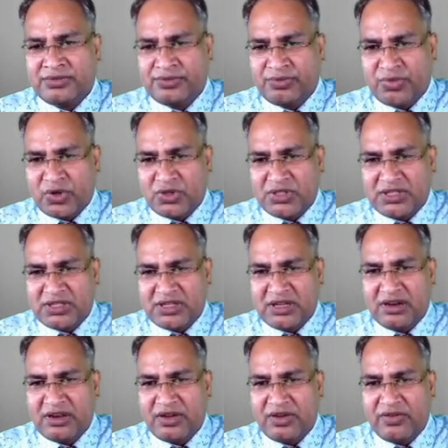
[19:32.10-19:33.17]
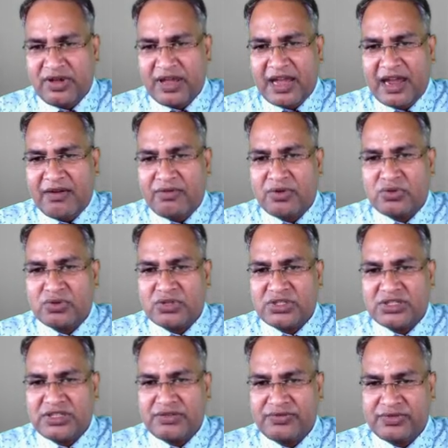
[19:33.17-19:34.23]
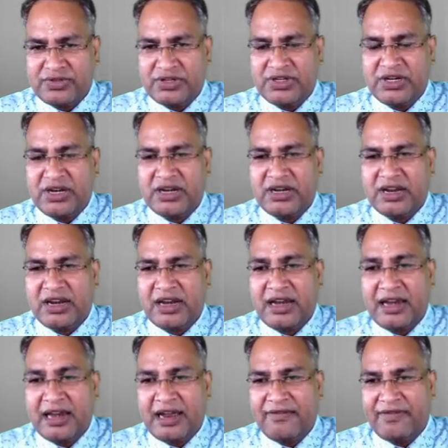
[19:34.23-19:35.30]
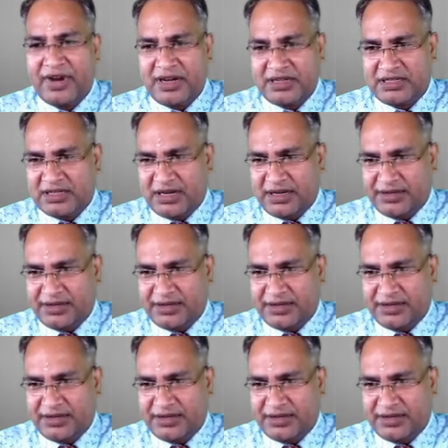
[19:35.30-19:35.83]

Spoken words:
procedure we have to shift data in left hand side.